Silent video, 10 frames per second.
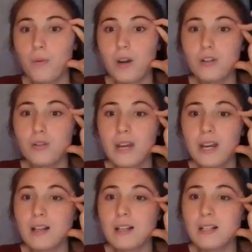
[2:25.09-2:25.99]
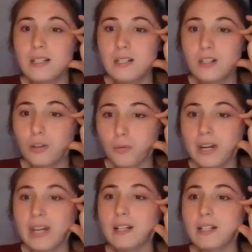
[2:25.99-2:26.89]
We are doing
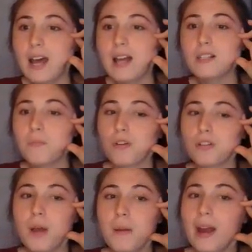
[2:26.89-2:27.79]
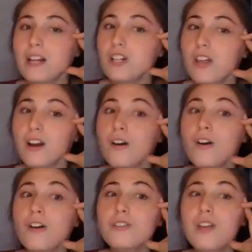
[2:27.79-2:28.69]
3 tens multiplied by each
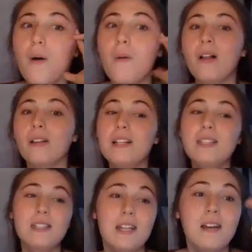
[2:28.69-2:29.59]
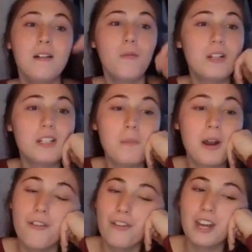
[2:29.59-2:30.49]
other. So let's see what
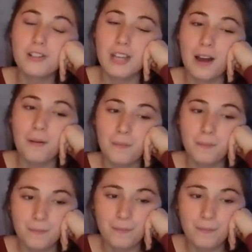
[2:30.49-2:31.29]
Tamara figures out.